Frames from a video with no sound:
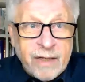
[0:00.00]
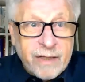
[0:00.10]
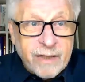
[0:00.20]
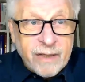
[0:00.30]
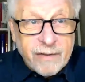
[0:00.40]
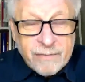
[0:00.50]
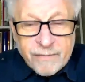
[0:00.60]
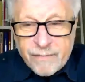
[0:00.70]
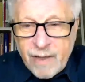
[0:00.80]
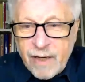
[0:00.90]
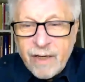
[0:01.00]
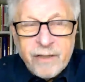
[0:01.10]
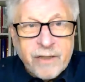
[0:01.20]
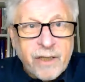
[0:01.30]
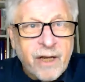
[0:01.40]
um, I actually
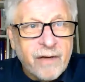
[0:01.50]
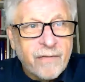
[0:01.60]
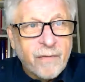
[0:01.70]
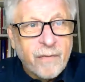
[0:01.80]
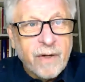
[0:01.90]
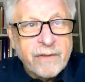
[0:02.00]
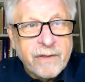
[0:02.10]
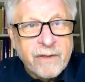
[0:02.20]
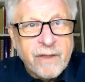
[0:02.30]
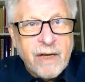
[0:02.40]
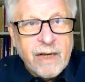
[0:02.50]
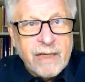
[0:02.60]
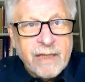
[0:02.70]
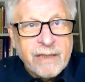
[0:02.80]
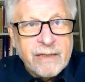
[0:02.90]
have written a
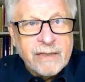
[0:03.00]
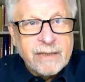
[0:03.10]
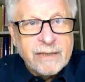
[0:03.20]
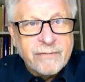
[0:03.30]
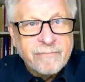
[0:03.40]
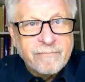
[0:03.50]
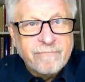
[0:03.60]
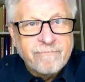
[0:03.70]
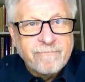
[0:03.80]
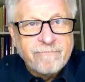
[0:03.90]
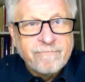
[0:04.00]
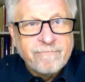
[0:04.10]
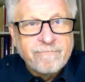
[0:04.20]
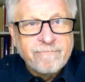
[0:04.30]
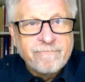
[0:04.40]
um, an
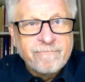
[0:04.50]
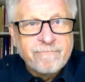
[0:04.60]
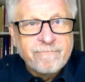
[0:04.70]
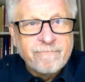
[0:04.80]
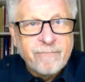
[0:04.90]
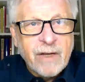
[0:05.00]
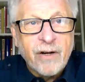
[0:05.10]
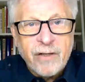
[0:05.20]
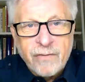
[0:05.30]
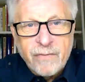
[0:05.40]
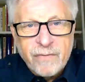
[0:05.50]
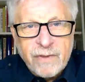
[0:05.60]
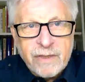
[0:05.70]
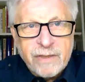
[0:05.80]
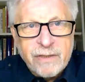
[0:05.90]
article that's
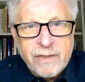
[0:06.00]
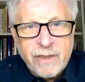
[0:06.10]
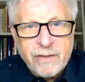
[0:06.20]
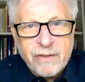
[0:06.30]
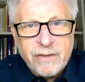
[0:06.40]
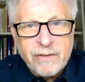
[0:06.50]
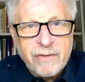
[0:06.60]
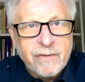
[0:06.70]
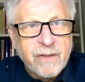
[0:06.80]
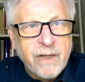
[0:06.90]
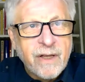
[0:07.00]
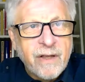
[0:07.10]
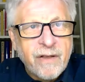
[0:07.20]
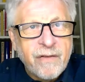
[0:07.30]
uh, very much